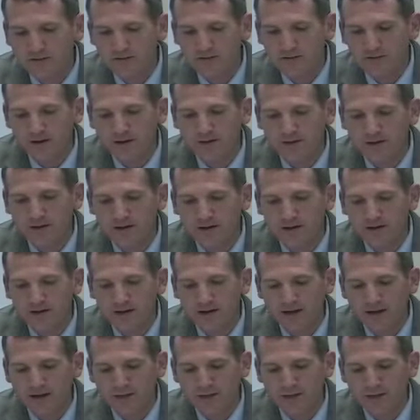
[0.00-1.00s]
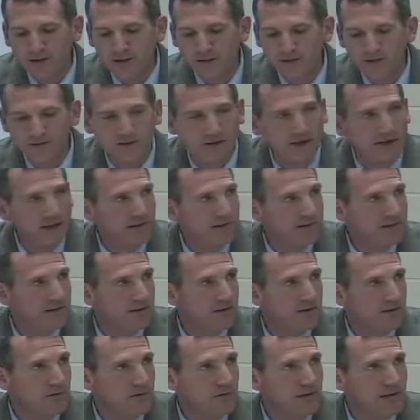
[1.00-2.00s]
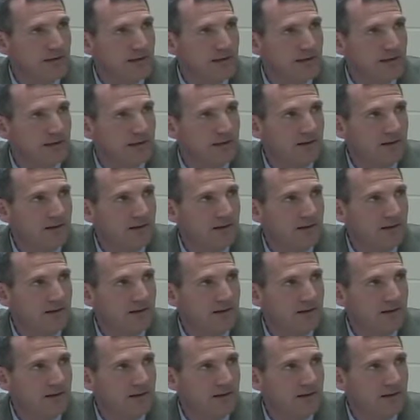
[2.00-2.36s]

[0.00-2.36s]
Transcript: you have the economy of size that you can